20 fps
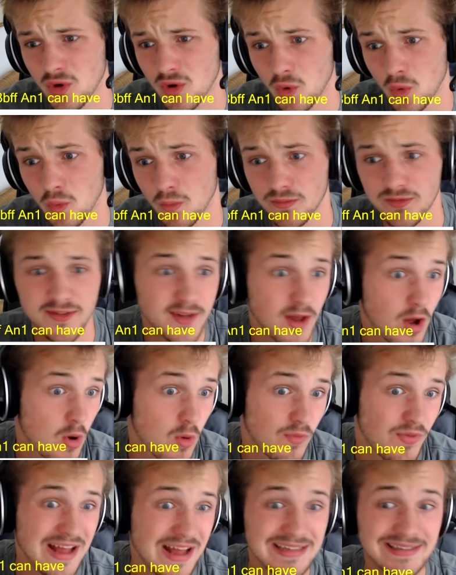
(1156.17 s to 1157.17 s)
Cool. So
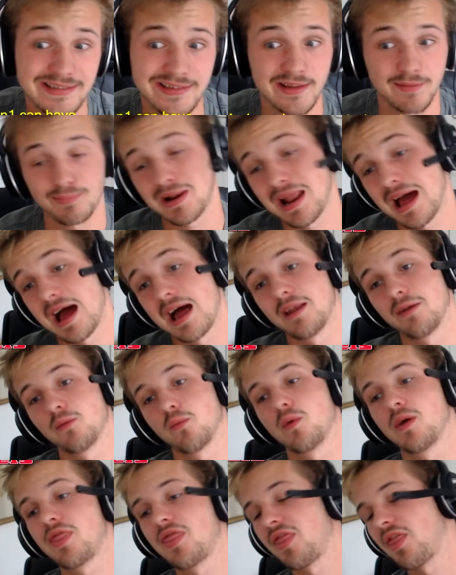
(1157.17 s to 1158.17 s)
that's the plan
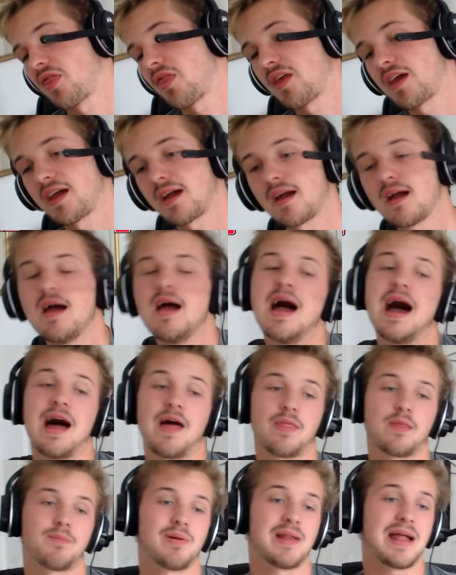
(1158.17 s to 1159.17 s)
with the thing
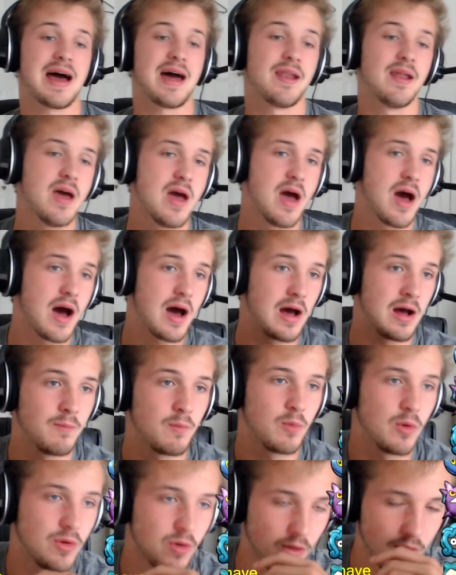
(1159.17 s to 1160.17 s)
and the plan.
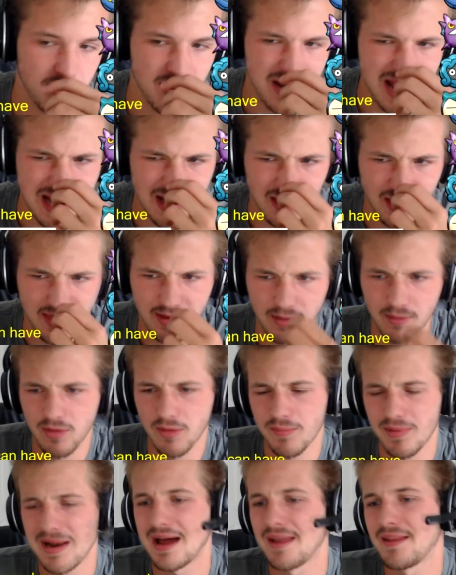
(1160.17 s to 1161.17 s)
Well, not the plan and the thing with the
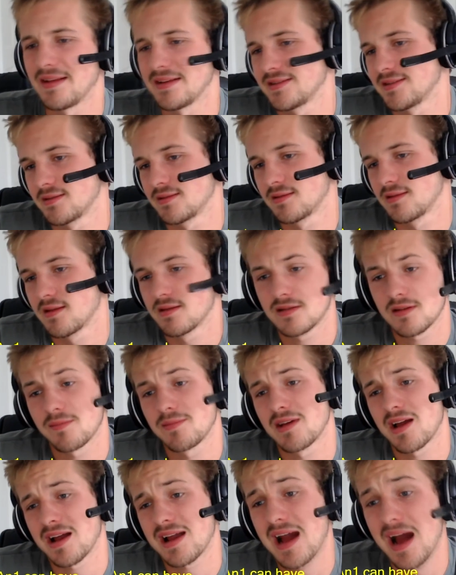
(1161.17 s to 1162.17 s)
plan. That's
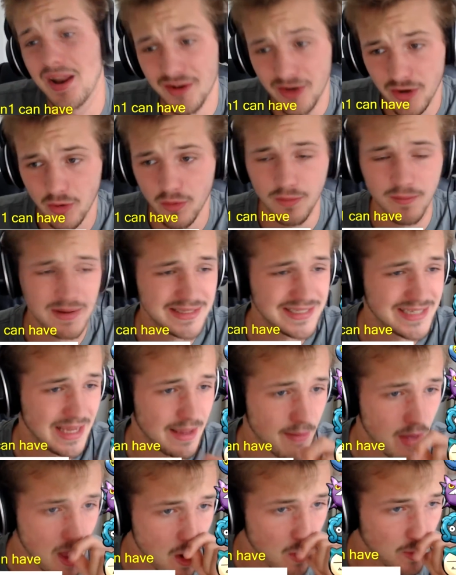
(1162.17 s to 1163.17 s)
something I can do with my
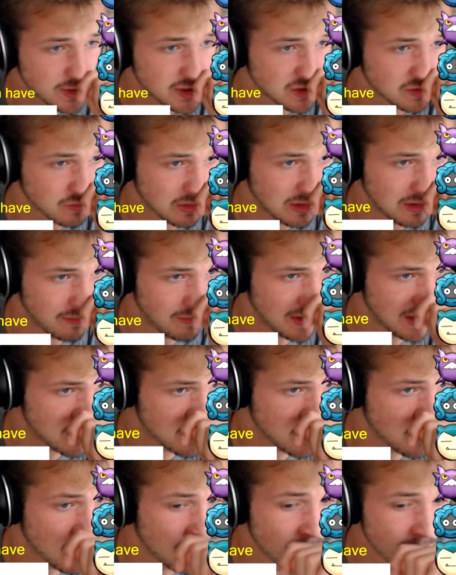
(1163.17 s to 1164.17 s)
team, which is really, really
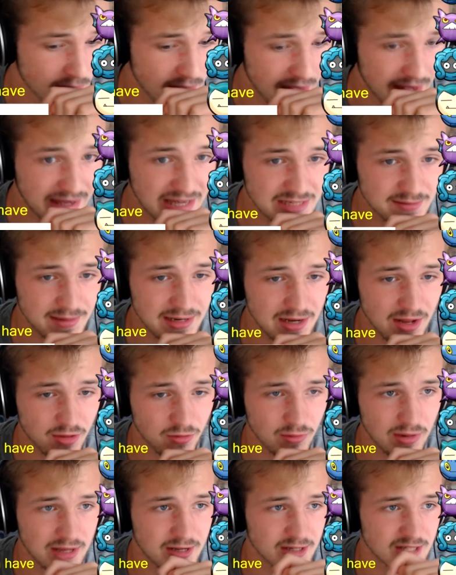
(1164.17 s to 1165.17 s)
cool. It gives me another
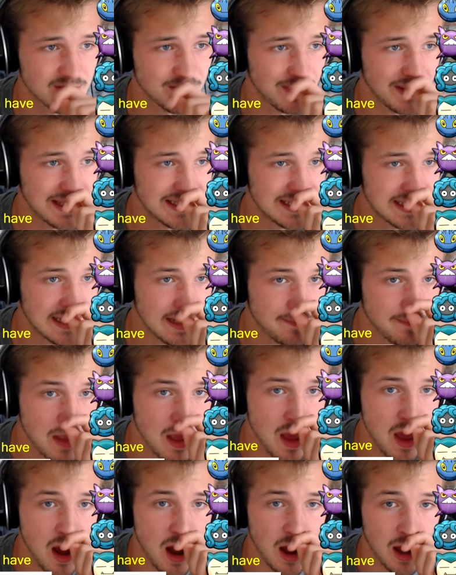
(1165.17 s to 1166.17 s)
really good speed tier.
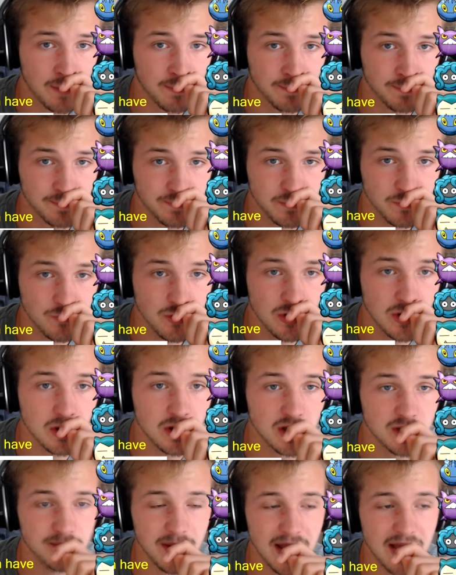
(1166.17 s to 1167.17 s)

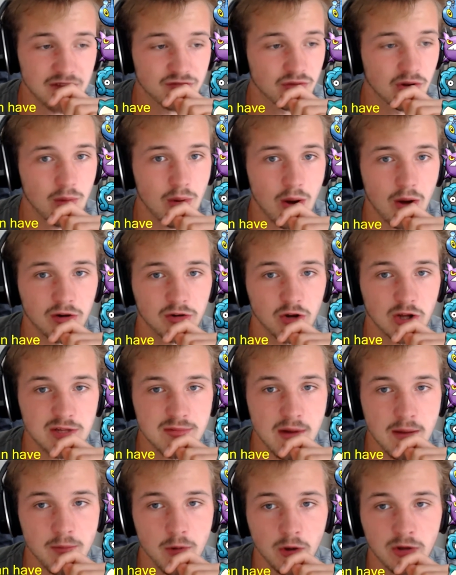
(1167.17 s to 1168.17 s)
Runicus pairs really well with lots
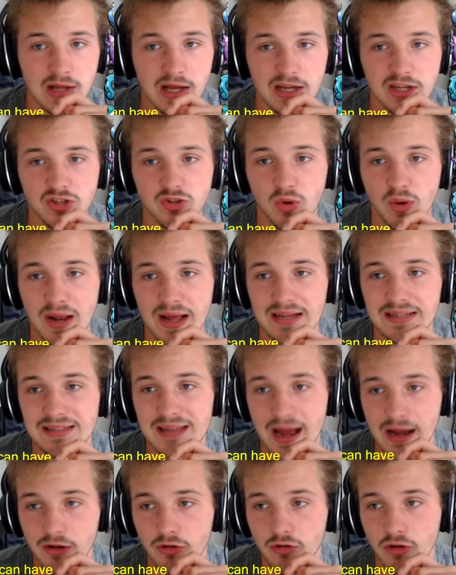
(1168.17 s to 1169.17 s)
of my mon, like Snorlax,
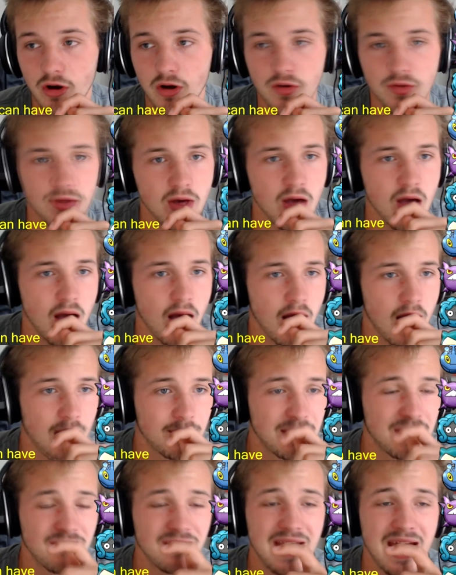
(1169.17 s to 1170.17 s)
Tangrowth,
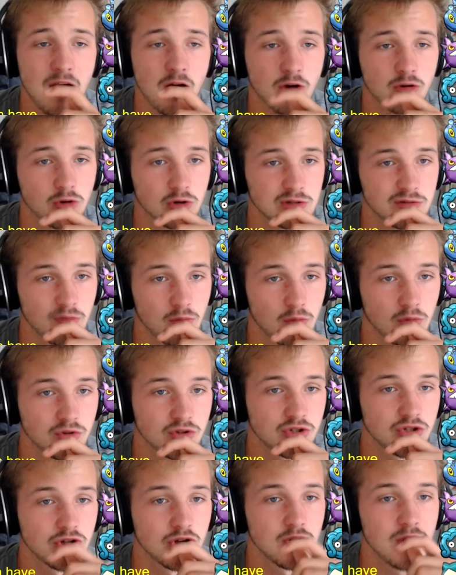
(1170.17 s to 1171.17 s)
even Heracross if it
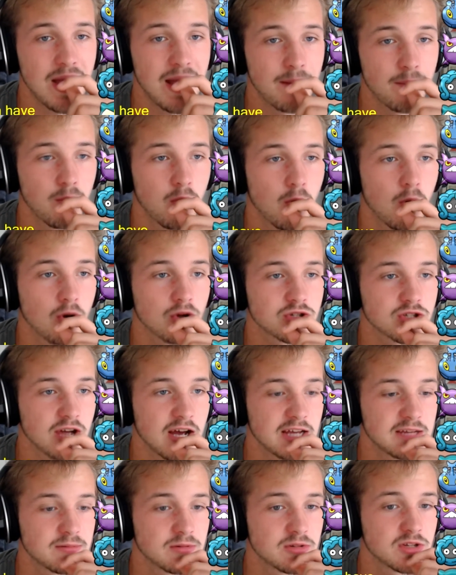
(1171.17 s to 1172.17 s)
wants to, Emboar,
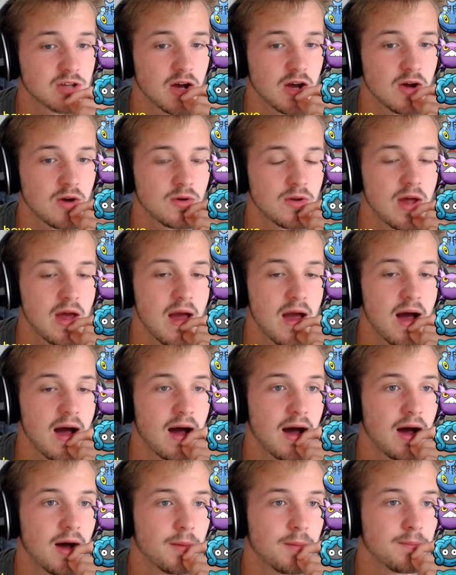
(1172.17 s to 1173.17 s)
Seismitoad,
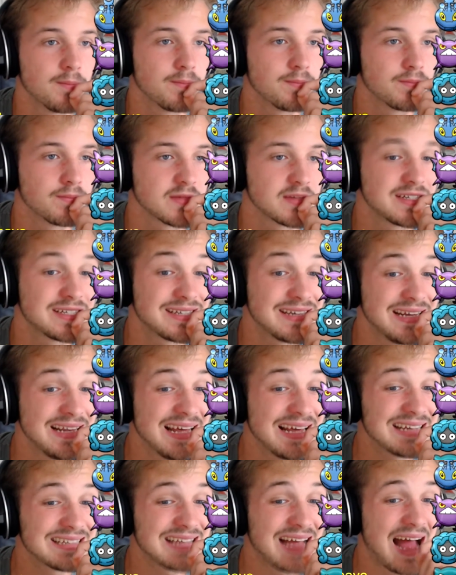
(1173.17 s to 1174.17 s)

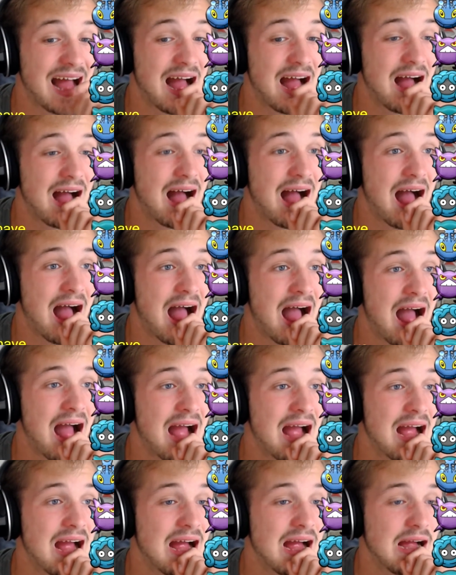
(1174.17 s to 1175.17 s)
Steelix,
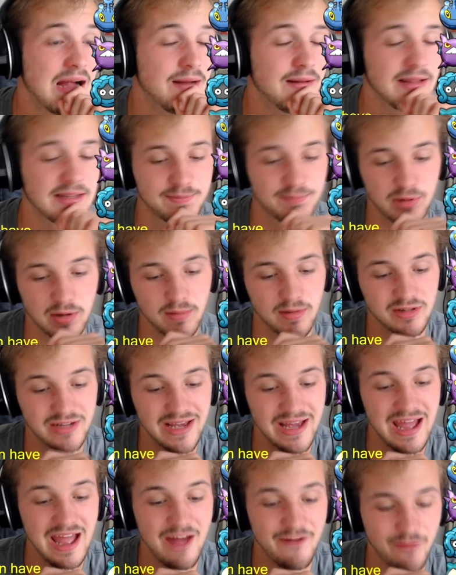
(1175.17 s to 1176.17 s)
and that's pretty much
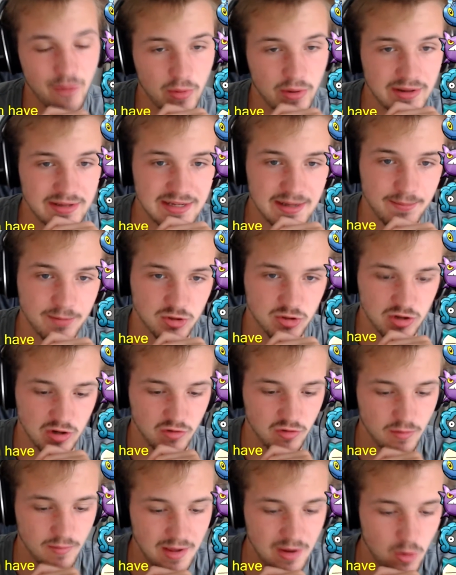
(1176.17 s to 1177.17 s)
it. If I want to set up a
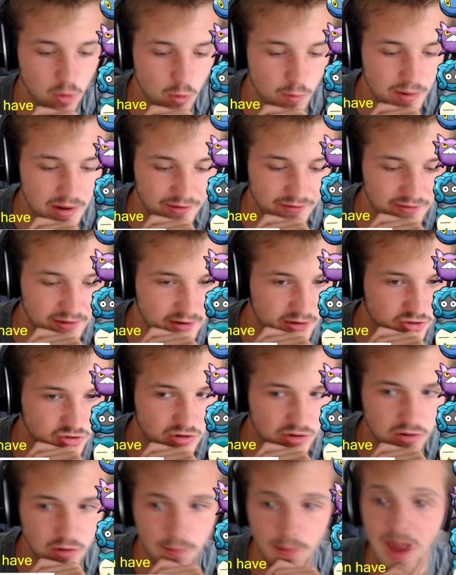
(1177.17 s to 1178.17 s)
Trick Room, they all benefit under
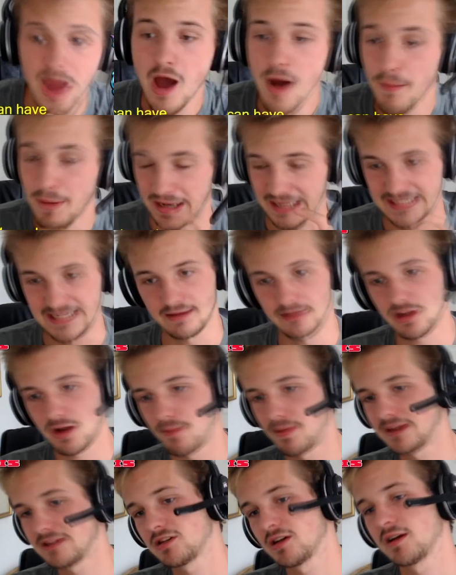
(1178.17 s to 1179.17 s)
Trick Room, but at the same time,
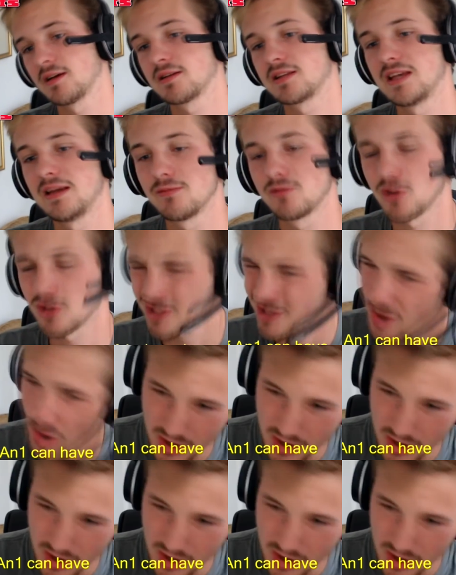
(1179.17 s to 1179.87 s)
my team's not star.